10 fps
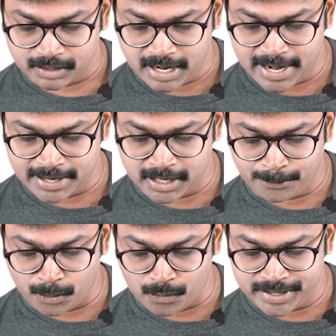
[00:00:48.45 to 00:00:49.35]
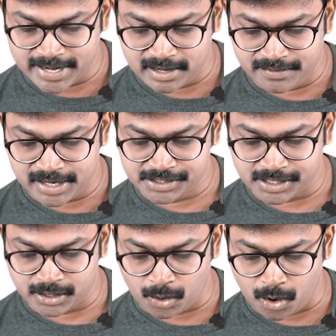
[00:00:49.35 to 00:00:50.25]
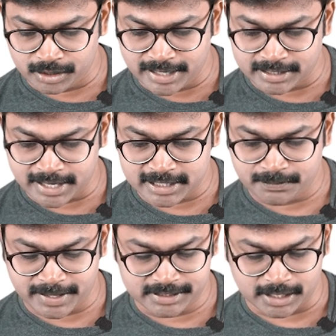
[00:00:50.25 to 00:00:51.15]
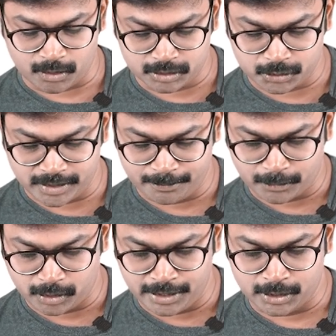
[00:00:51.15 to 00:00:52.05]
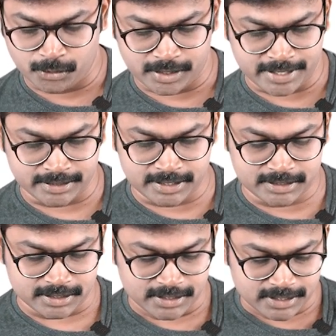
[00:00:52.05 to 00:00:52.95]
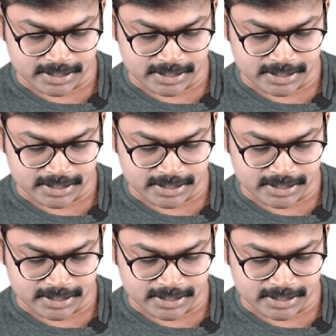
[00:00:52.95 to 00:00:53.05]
and the poverty alleviation. All the other aspects are also included in this.